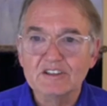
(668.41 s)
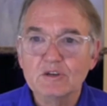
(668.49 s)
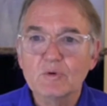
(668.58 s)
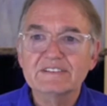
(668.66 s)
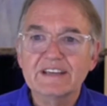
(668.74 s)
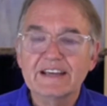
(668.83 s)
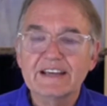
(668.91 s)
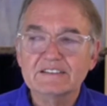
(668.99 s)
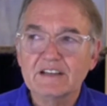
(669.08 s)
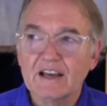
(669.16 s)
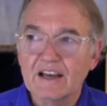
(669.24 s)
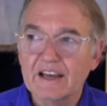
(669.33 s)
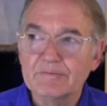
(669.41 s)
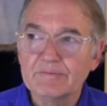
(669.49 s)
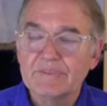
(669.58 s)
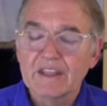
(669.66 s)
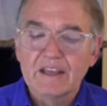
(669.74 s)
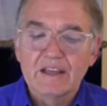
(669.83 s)
You want to take
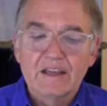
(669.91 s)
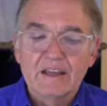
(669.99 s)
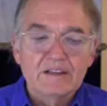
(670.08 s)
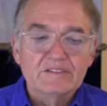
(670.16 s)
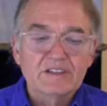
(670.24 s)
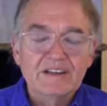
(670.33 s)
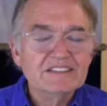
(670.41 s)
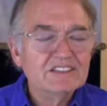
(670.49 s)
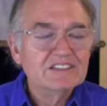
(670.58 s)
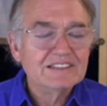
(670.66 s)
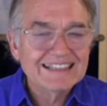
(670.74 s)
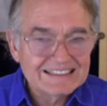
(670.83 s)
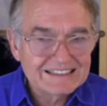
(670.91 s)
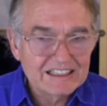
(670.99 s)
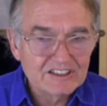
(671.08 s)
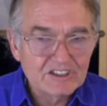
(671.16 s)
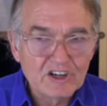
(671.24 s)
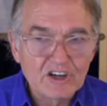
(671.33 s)
time to not just
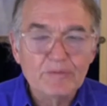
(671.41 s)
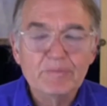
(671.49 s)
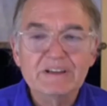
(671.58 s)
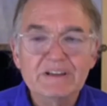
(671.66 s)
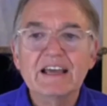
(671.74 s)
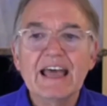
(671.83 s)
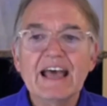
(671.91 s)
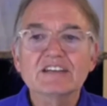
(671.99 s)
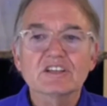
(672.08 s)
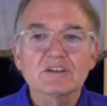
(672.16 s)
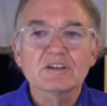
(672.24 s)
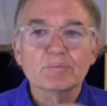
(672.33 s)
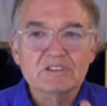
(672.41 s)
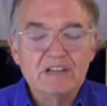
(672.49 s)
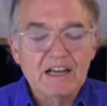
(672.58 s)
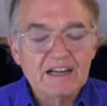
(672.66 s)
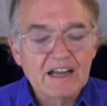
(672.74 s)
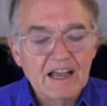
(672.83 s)
listen to her, but to ask
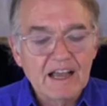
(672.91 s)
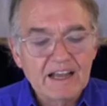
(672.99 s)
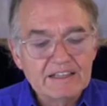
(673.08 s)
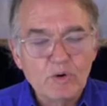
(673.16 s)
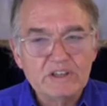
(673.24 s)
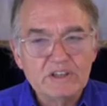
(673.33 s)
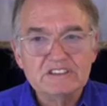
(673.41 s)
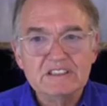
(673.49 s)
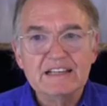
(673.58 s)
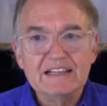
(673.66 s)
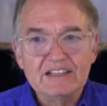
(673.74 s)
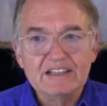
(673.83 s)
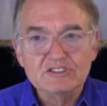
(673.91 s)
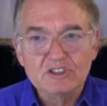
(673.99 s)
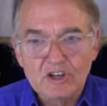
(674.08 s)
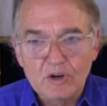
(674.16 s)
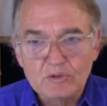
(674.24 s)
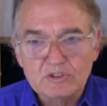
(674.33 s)
a kind of question that allows her
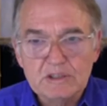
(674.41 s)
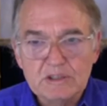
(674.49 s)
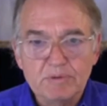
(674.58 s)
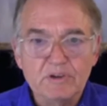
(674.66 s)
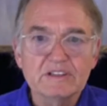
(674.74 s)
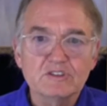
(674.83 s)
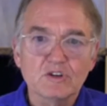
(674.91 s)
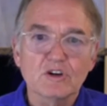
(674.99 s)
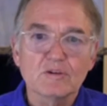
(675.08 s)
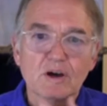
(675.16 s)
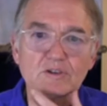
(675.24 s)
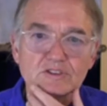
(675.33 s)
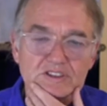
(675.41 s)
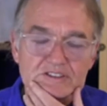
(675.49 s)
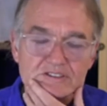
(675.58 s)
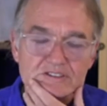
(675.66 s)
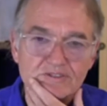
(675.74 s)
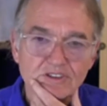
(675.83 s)
to go deeper into her
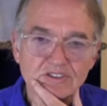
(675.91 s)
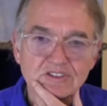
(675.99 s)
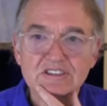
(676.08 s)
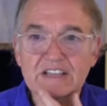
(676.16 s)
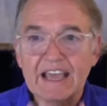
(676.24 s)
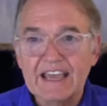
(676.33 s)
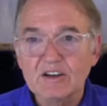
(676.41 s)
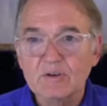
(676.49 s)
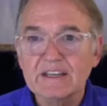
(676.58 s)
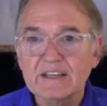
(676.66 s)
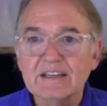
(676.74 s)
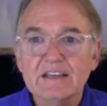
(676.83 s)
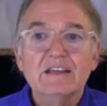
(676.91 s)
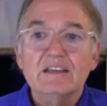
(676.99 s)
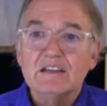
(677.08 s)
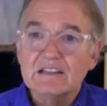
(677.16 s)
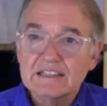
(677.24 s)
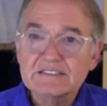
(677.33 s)
emotions. For if she's angry,
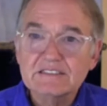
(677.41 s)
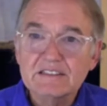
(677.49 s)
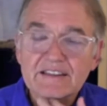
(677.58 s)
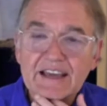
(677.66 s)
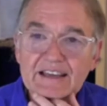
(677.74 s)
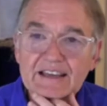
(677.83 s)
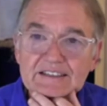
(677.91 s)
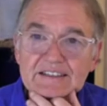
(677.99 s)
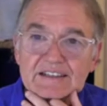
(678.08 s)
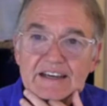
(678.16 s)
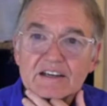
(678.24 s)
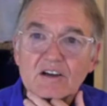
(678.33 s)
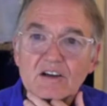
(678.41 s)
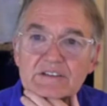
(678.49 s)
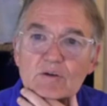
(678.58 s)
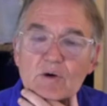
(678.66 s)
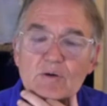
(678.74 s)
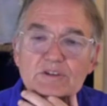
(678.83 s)
you listen to that, and then you kind of go,
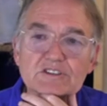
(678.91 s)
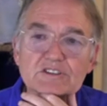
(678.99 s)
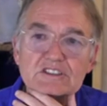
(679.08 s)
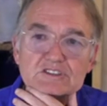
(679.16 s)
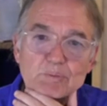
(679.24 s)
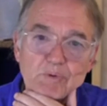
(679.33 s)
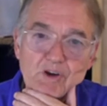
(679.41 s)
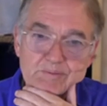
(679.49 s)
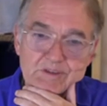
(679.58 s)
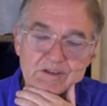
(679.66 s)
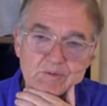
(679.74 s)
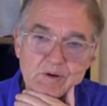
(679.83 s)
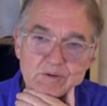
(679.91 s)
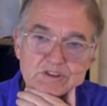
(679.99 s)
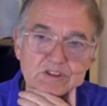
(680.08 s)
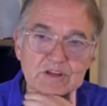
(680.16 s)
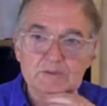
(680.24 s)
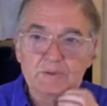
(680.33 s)
now, what was your disappointment? What was
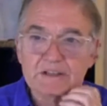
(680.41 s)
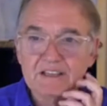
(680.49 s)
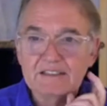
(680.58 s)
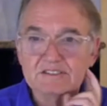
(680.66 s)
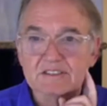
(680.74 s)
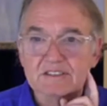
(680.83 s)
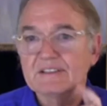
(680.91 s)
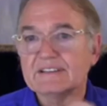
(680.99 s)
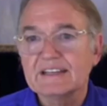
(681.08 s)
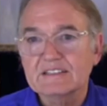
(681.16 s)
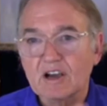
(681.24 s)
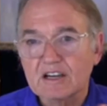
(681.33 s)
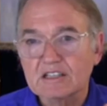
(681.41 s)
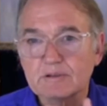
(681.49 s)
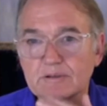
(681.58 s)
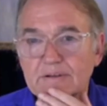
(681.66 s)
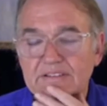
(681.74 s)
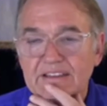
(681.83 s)
your expectation? And they talk a
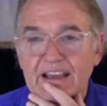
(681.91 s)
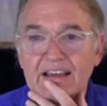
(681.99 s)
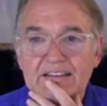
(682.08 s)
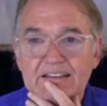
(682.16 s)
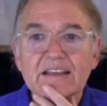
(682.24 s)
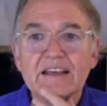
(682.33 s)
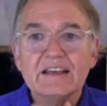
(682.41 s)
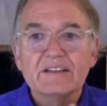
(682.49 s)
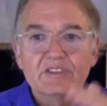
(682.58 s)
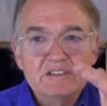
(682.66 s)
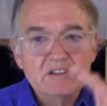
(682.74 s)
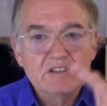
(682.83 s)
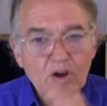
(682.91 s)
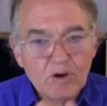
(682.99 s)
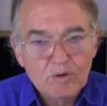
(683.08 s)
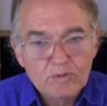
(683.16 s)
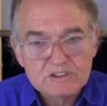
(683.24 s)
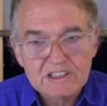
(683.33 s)
little bit about that, and the
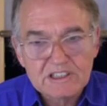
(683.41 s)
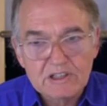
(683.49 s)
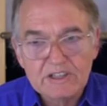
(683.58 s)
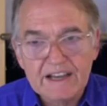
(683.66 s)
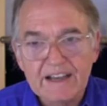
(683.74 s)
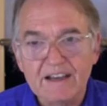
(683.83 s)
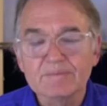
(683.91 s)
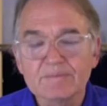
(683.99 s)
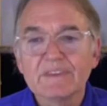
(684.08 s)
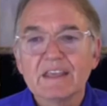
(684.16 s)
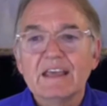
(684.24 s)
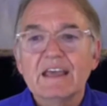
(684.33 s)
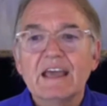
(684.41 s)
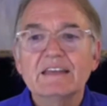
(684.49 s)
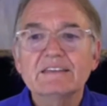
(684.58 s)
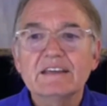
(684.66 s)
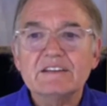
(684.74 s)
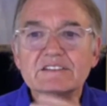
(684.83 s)
tone will slow down.
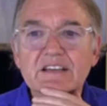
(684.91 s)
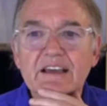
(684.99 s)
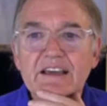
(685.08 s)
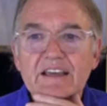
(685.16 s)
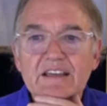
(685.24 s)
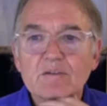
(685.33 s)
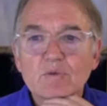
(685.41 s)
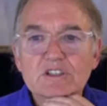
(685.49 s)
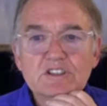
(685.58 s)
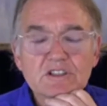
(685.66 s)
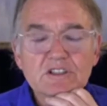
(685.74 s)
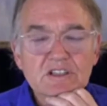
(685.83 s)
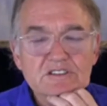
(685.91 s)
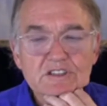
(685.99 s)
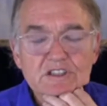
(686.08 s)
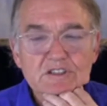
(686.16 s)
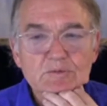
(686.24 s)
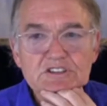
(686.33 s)
And then you say, and what's your
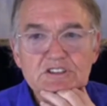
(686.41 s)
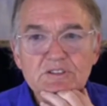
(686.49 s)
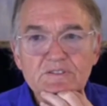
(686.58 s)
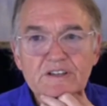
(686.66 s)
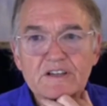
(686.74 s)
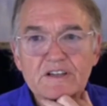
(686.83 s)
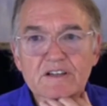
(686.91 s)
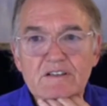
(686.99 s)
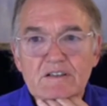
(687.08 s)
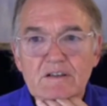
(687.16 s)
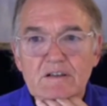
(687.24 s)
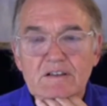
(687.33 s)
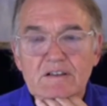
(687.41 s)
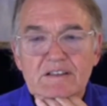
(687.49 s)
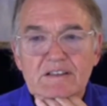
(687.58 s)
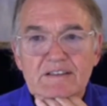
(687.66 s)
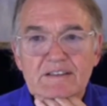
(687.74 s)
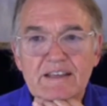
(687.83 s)
concern? What's your fear?
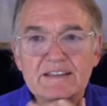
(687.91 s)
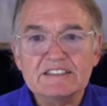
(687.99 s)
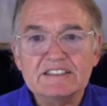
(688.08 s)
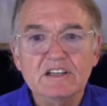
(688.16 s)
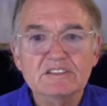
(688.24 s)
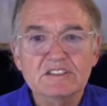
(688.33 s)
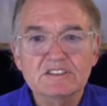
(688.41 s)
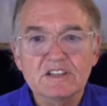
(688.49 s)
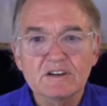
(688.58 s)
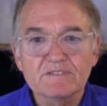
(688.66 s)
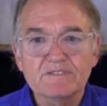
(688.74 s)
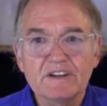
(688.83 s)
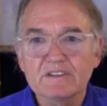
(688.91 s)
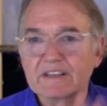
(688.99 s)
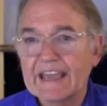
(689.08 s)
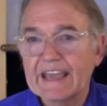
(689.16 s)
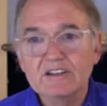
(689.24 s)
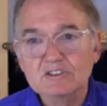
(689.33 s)
And then they start to share fear. The
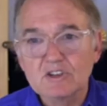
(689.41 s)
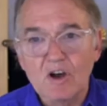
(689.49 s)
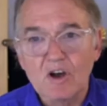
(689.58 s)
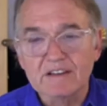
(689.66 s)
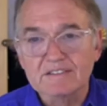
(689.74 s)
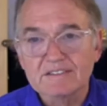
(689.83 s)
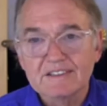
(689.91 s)
anger's gone.